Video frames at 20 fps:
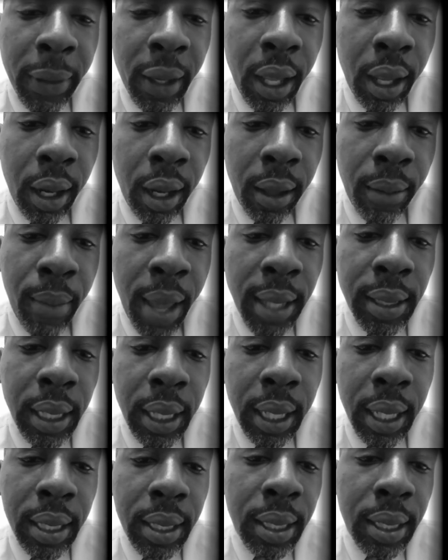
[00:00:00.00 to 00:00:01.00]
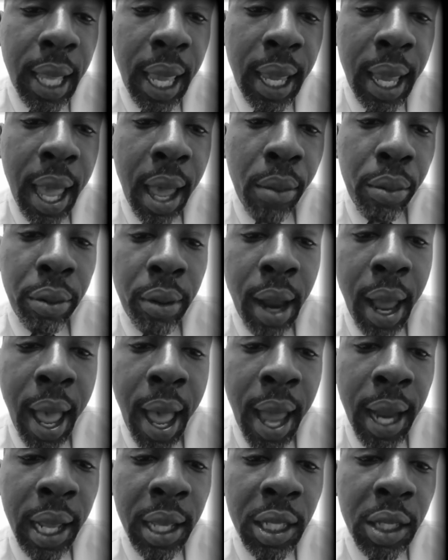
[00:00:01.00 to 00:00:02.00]
And the Mexicans, they got
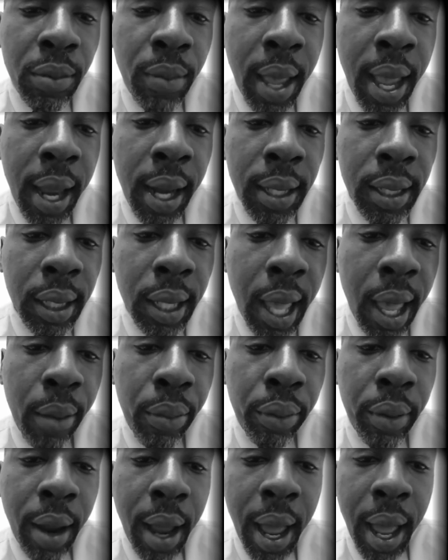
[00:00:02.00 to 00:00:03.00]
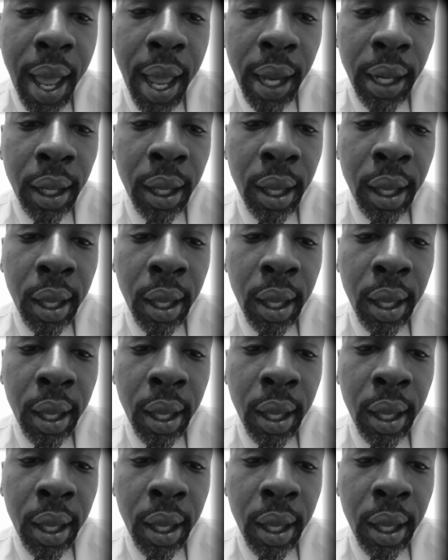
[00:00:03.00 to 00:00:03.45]
pride. Hispanics got pride.